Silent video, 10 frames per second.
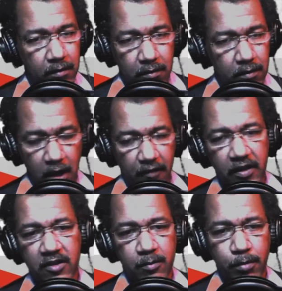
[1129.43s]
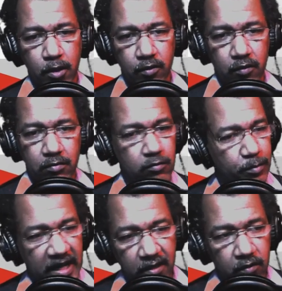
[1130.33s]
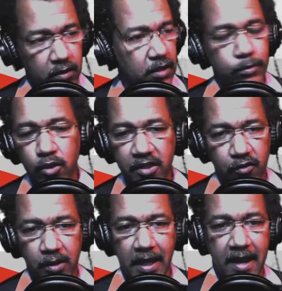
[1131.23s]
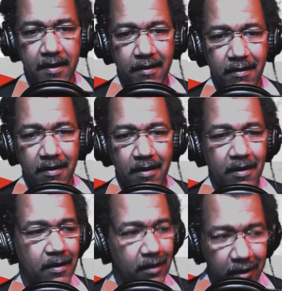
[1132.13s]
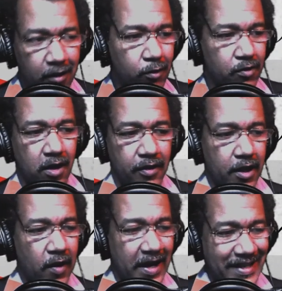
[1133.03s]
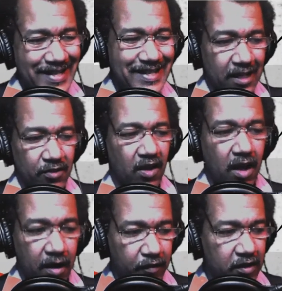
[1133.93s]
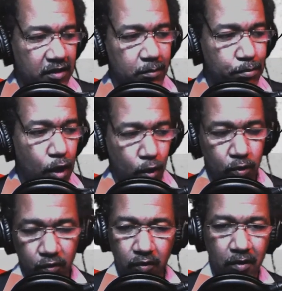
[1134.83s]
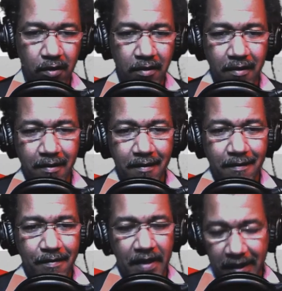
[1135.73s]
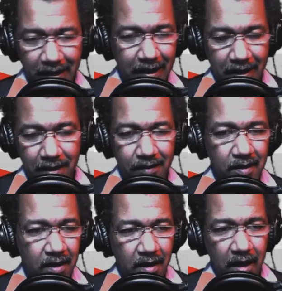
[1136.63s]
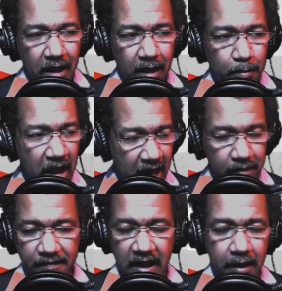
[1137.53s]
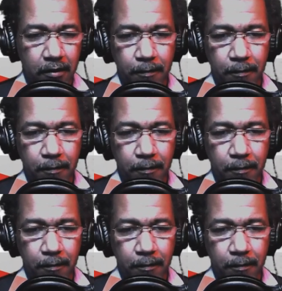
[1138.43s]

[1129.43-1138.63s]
Huffington Post, about as liberal as you get. He goes on there and he tells the Huffington Post that he is a pedophile.